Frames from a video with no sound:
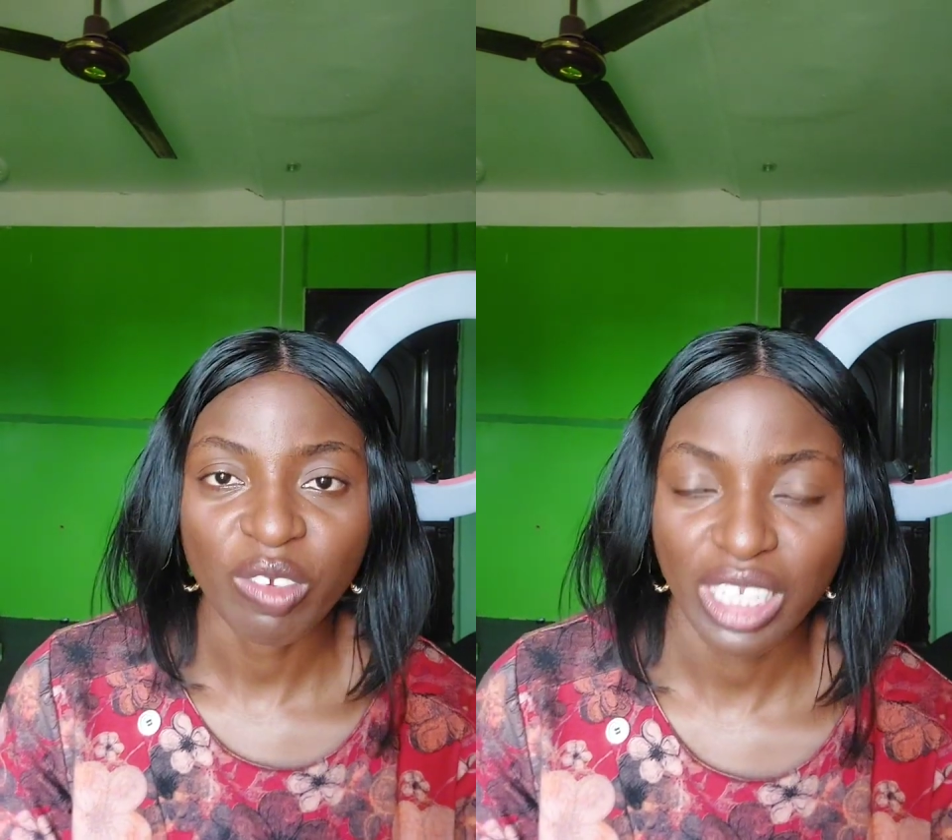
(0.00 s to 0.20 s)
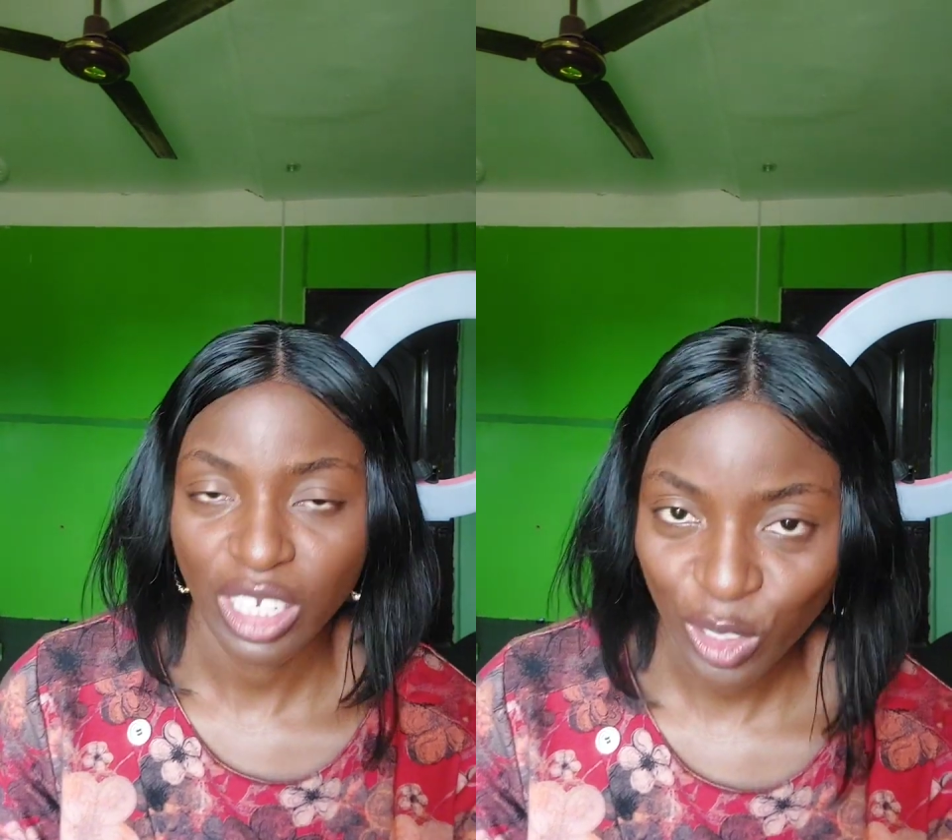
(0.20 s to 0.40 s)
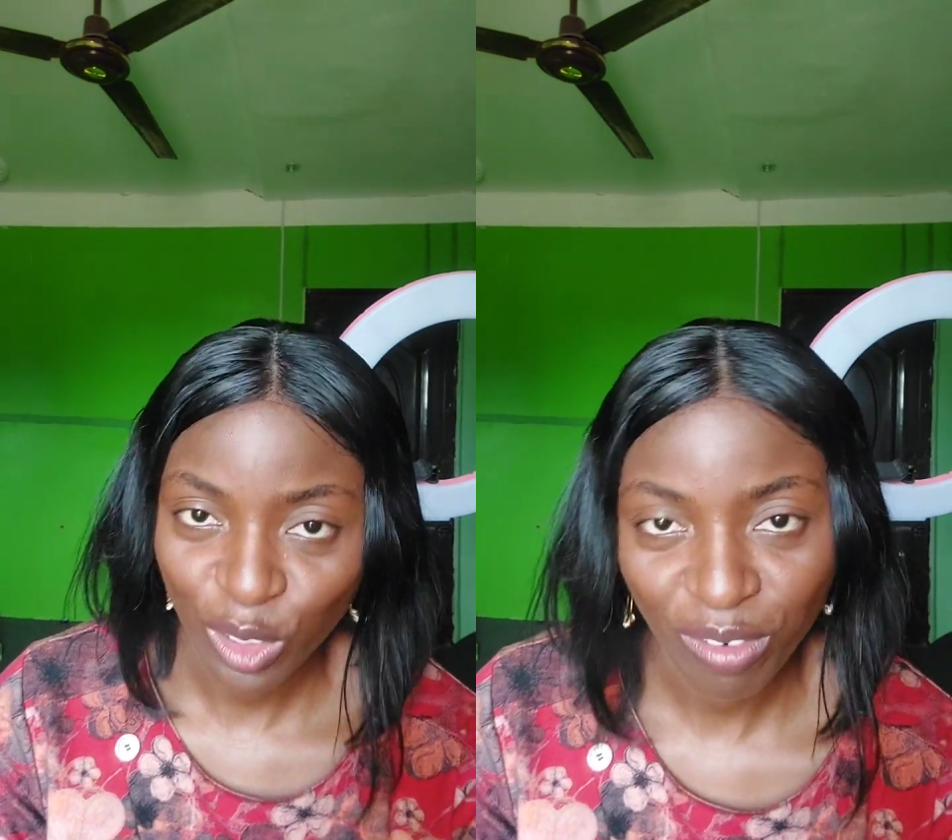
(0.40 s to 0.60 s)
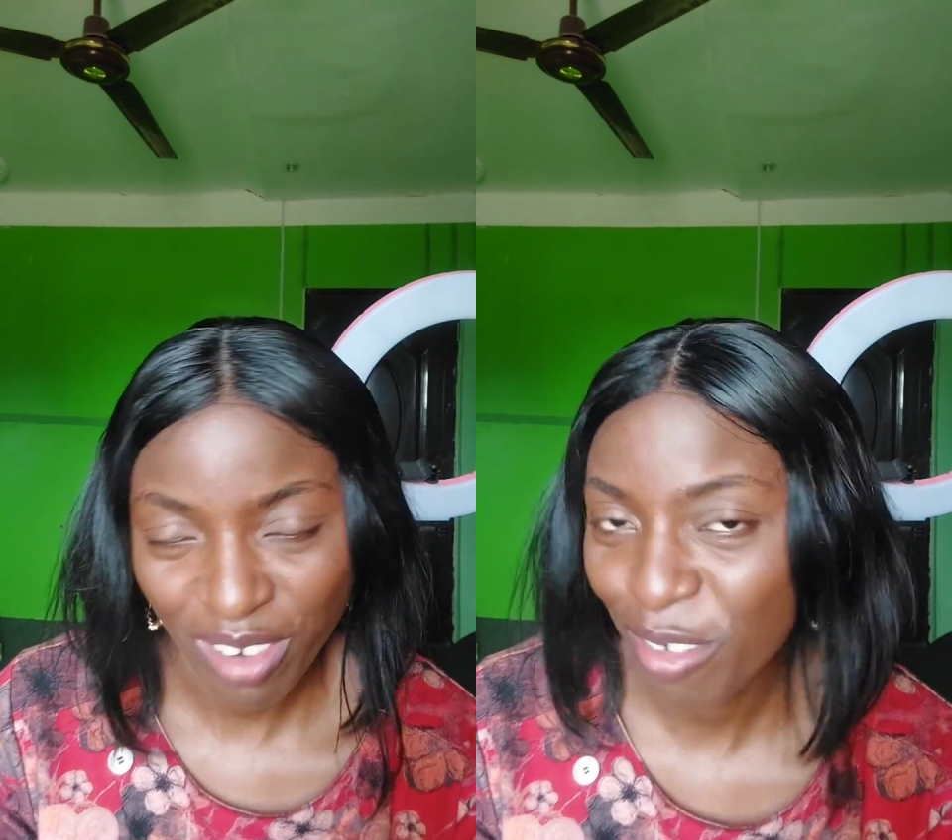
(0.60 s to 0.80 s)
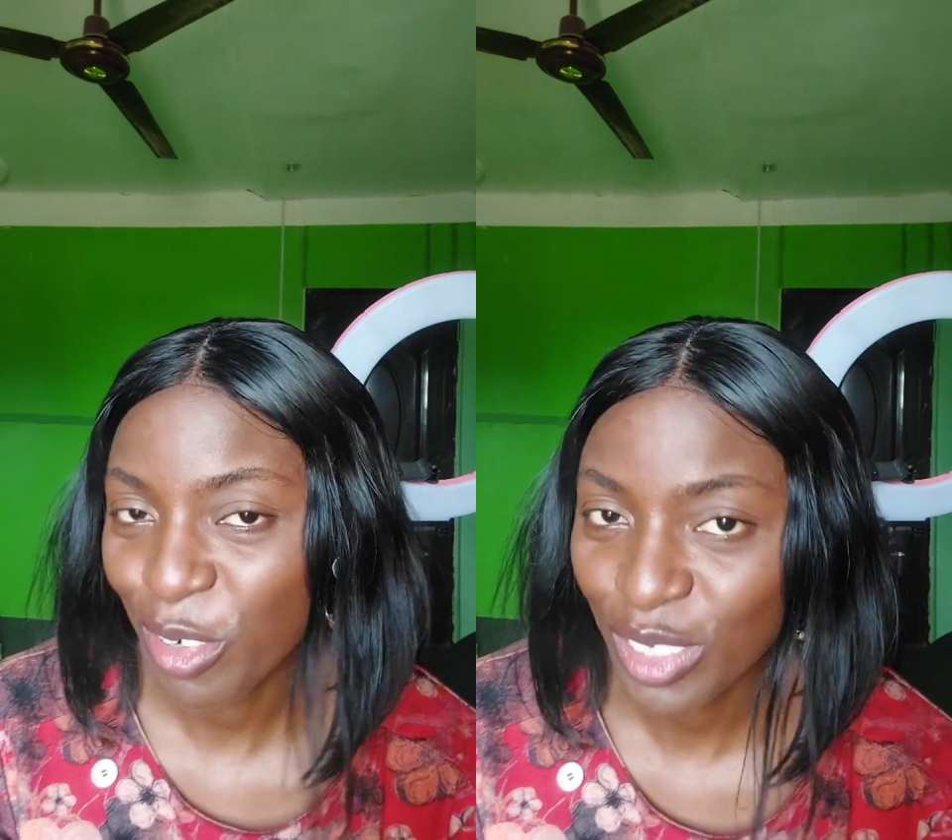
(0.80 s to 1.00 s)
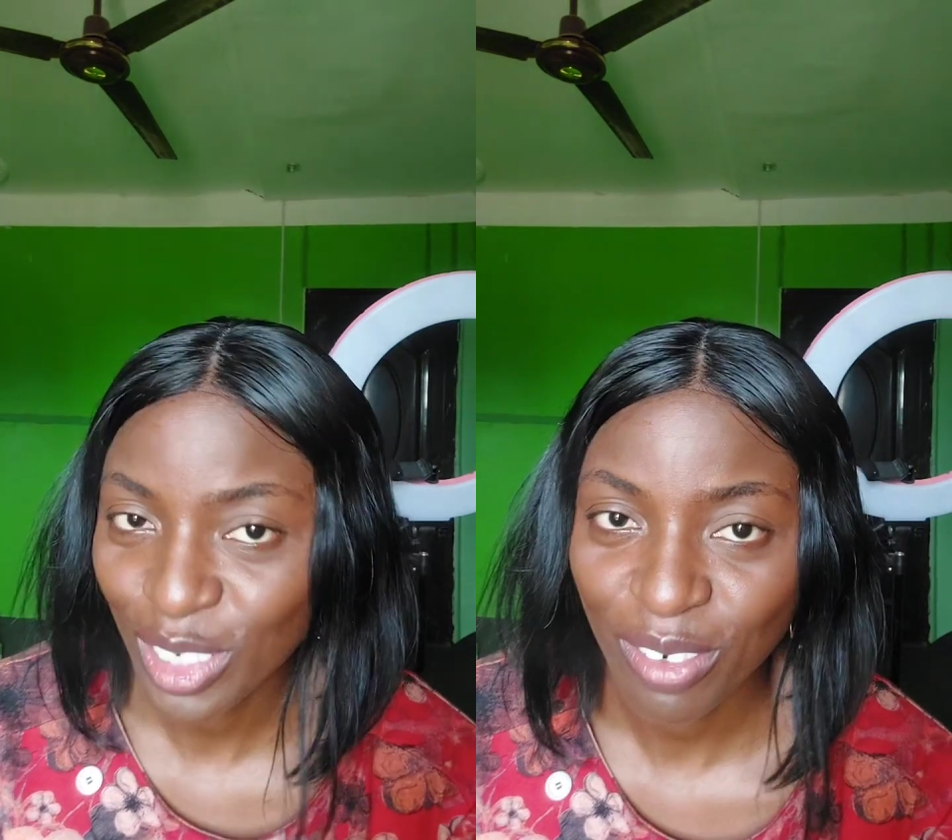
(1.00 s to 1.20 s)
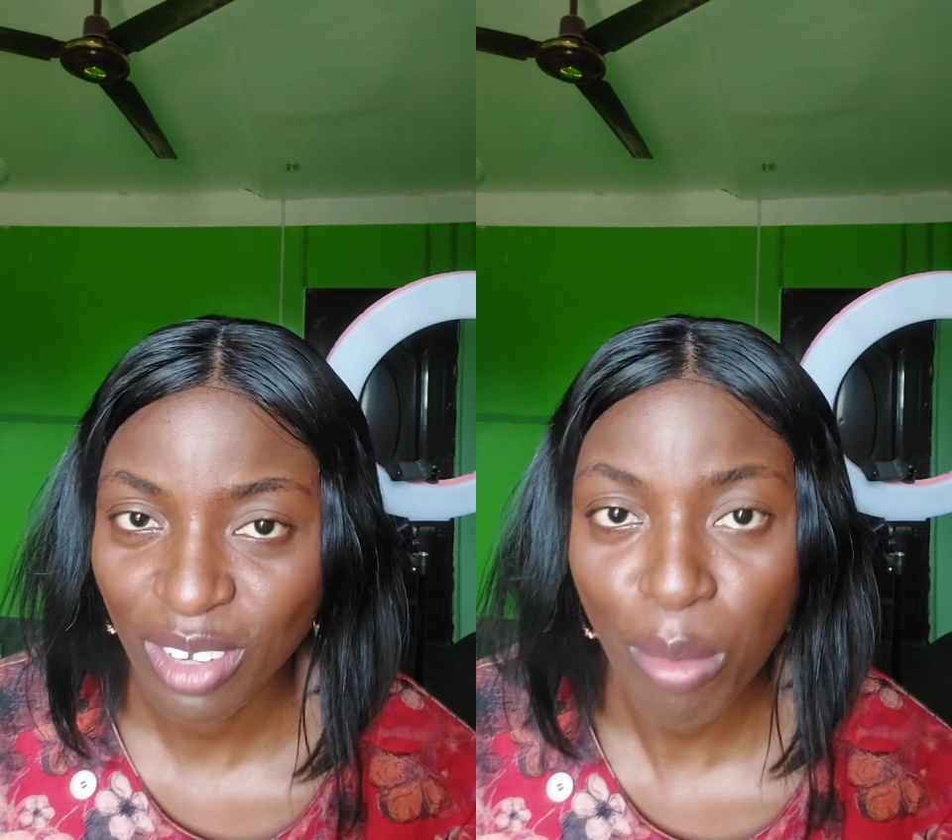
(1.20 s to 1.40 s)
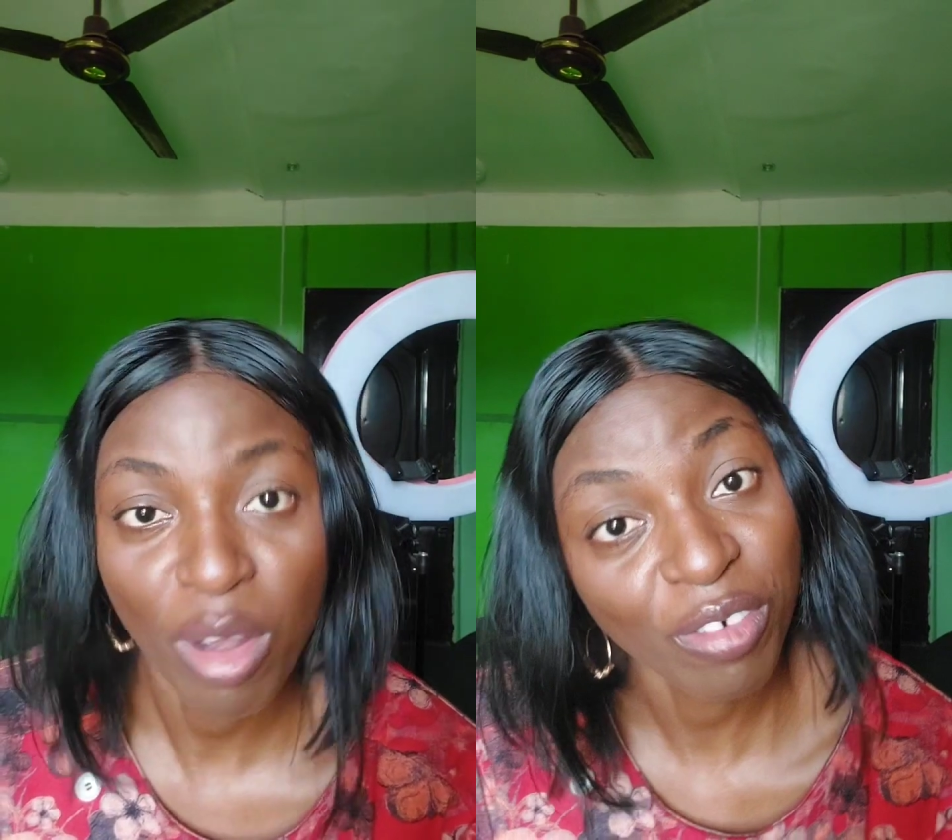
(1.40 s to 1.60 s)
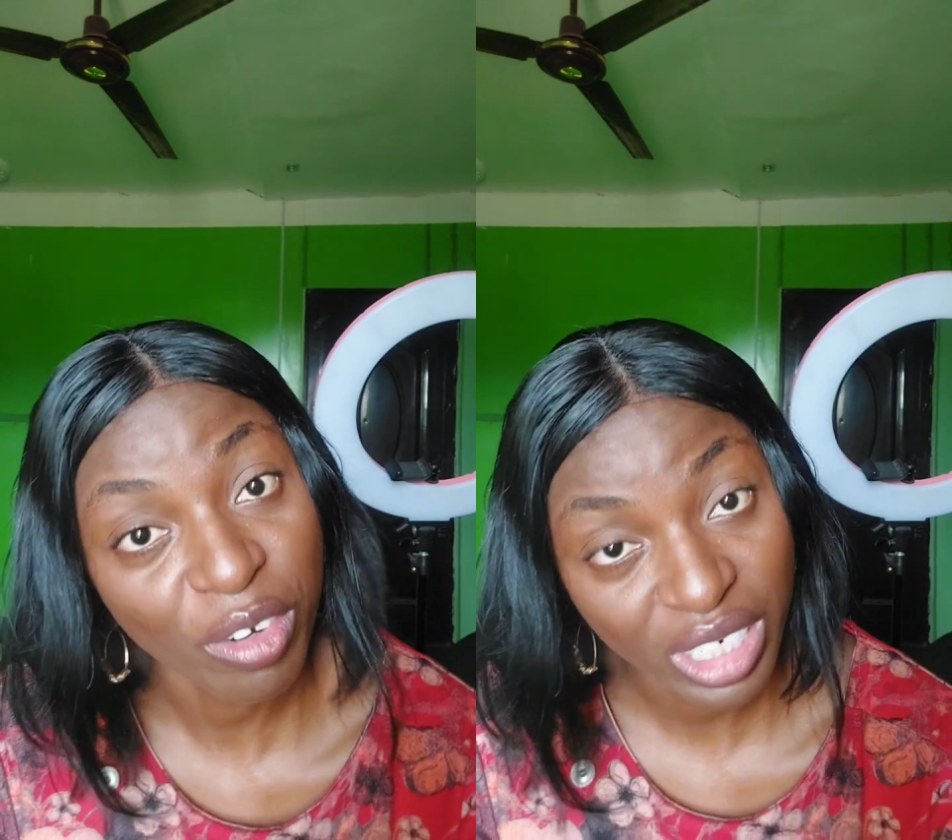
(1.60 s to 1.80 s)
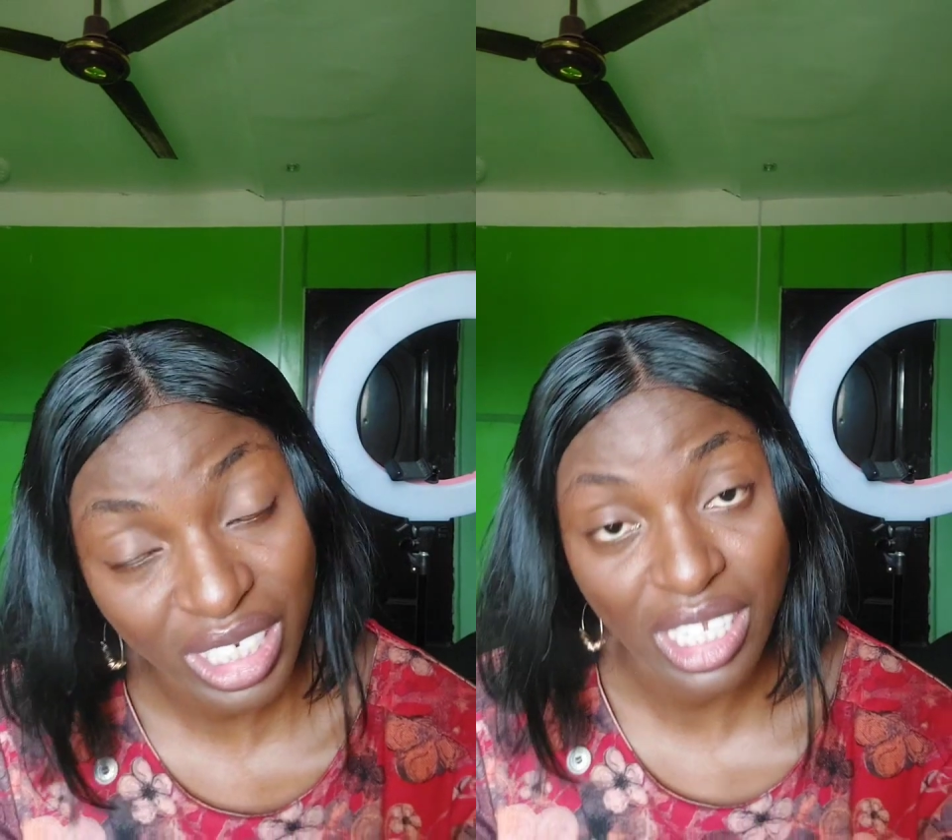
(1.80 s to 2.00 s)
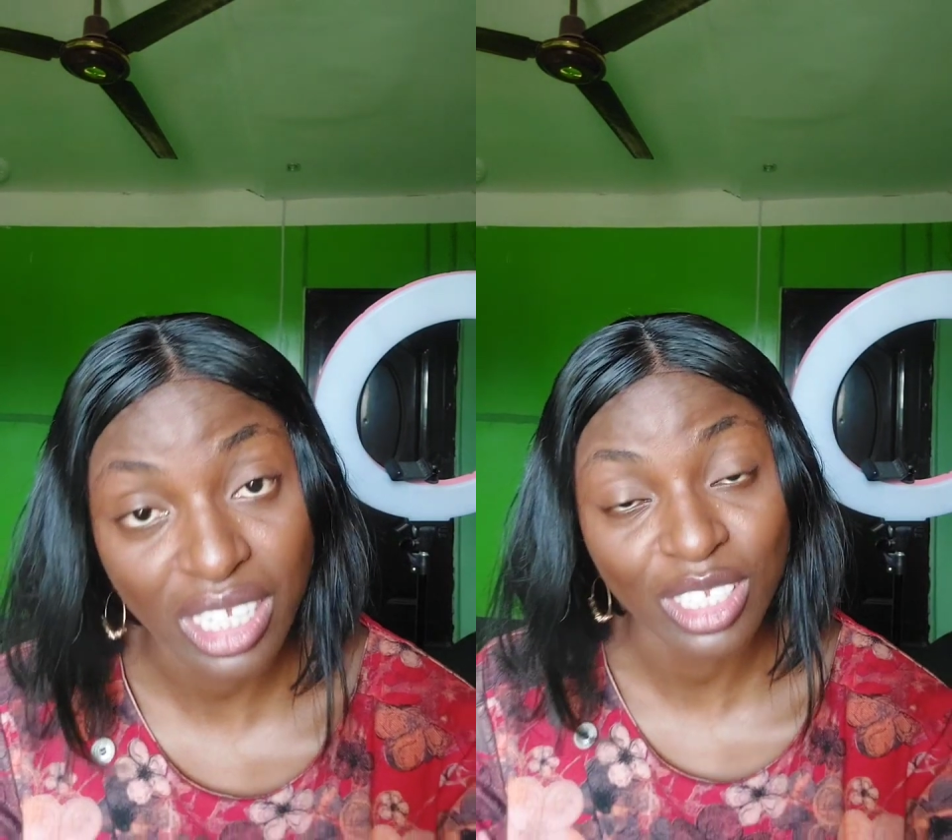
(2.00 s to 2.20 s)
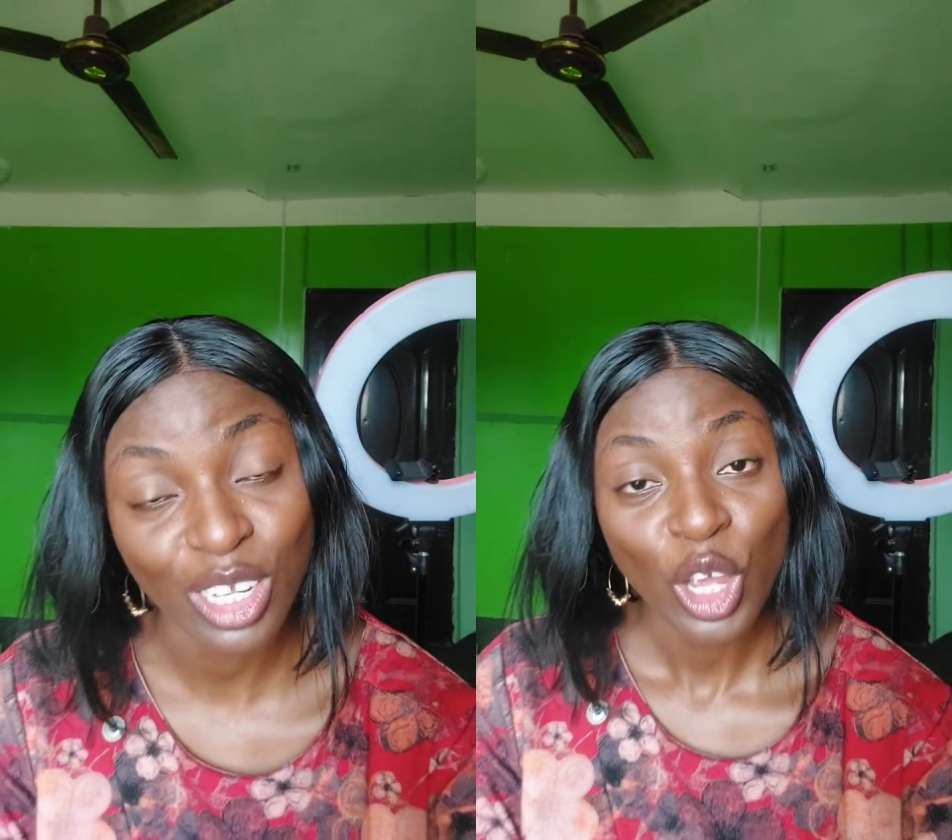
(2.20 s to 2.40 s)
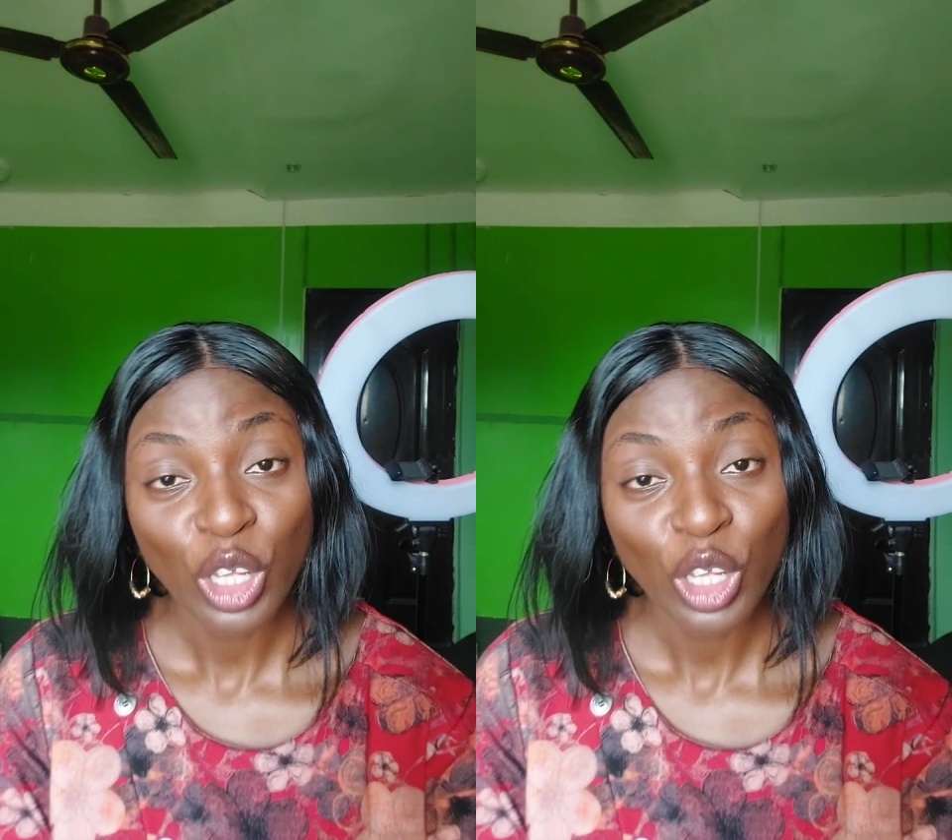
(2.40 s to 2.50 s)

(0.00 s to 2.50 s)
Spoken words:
section 500 of CAMA, for instance.